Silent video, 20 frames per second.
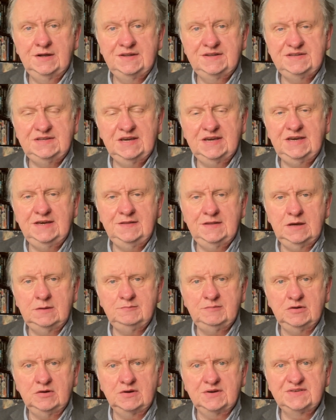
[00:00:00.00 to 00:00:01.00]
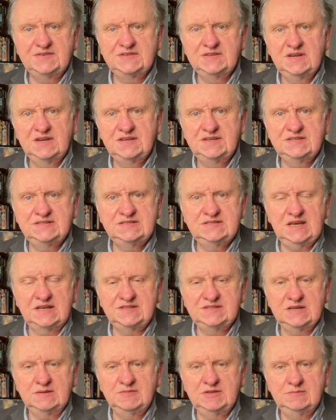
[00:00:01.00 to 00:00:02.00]
ticking that box
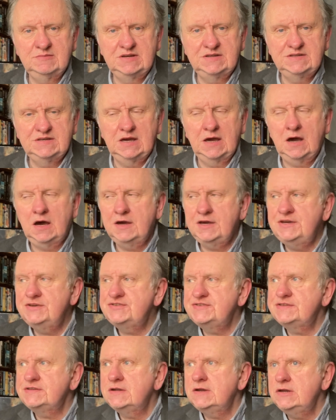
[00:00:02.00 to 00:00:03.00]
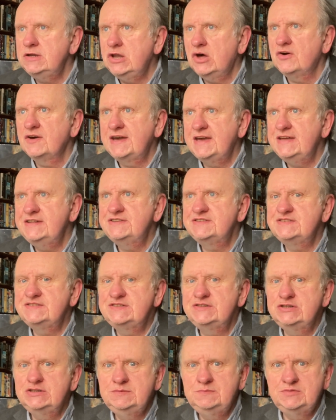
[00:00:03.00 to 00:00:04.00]
sets up the meeting. I used to log into
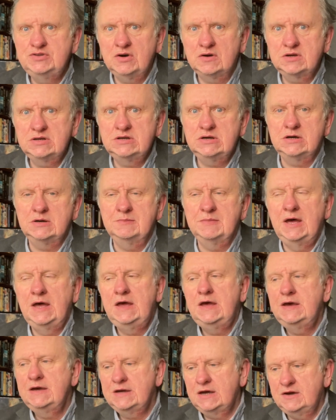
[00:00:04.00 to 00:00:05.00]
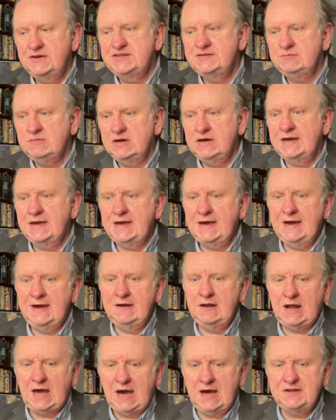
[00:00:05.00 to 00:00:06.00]
Zoom.com, go to my
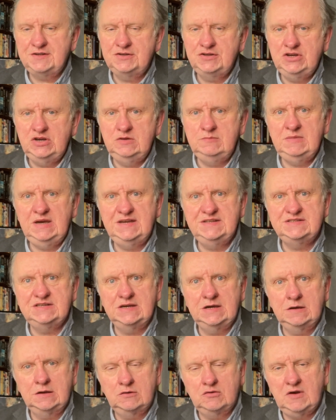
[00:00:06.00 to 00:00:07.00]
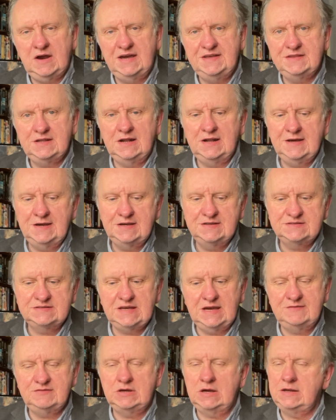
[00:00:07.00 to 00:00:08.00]
account, add new meeting, create the link,
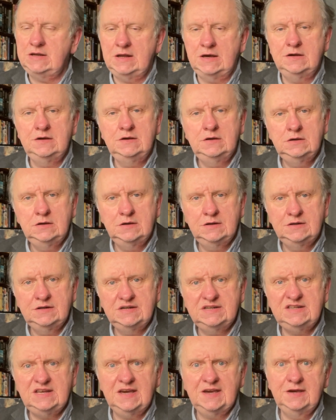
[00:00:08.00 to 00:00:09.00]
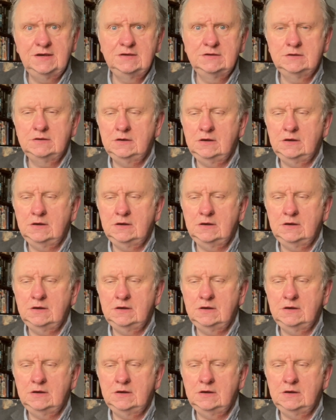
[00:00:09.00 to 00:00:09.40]
save your email. Tick.